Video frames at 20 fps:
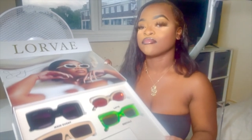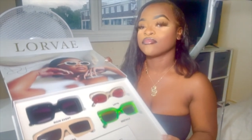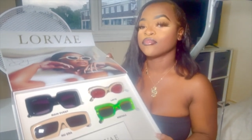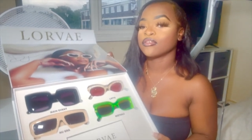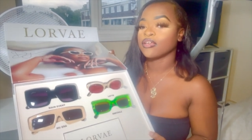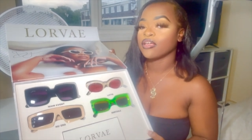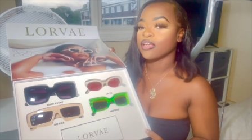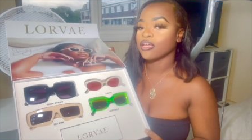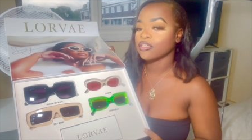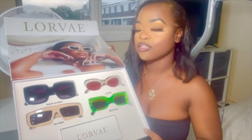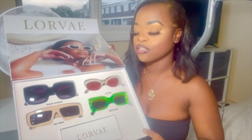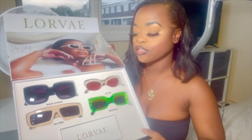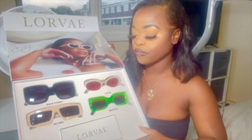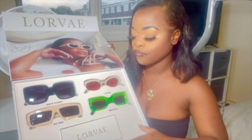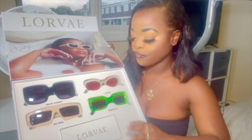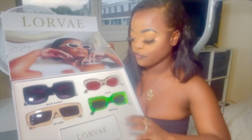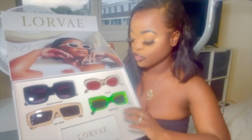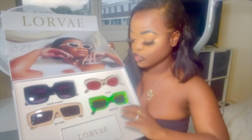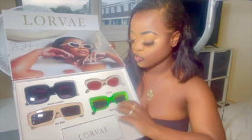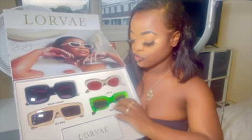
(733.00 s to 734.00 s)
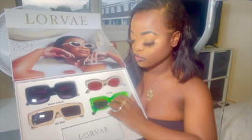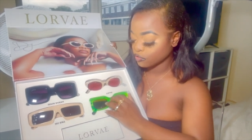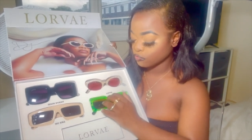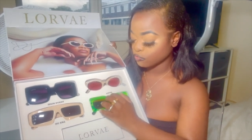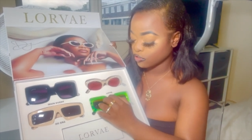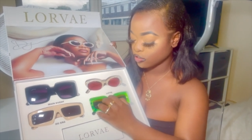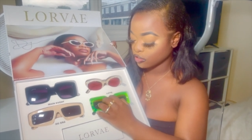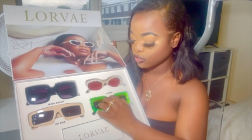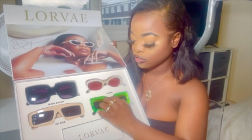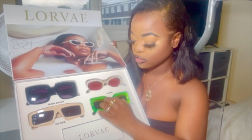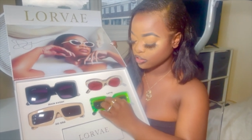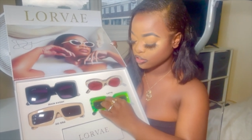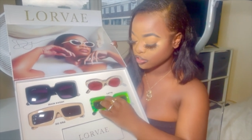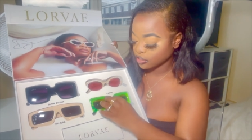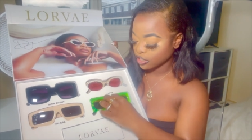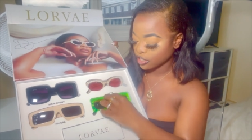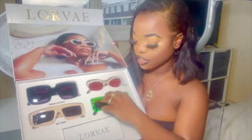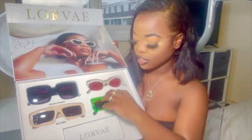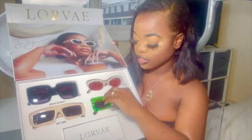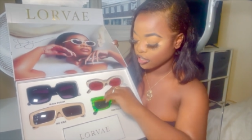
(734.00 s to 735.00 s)
Okay, so the first one we're gonna
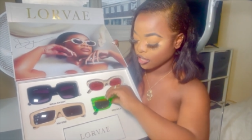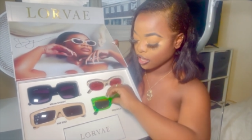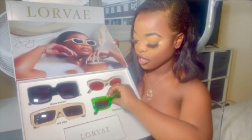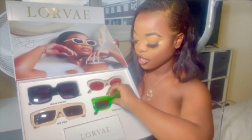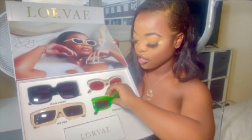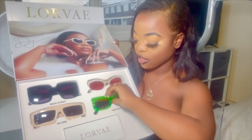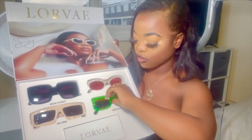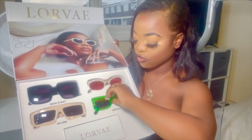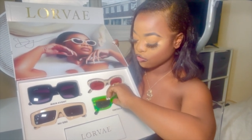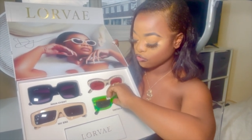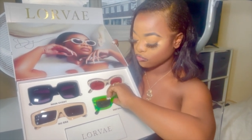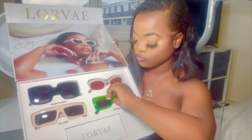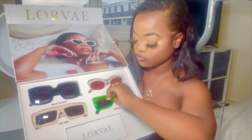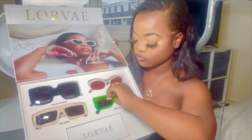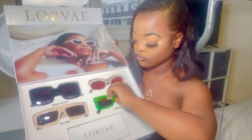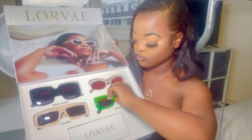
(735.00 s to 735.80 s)
take out.